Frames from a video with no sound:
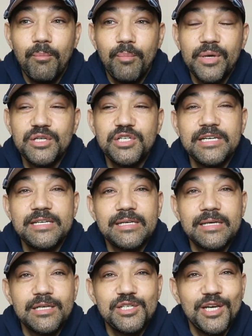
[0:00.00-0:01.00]
But she,
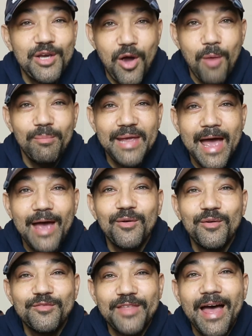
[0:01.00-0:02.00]
she cut me
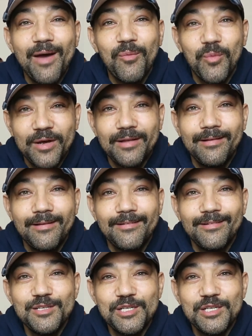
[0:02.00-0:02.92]
out of that will.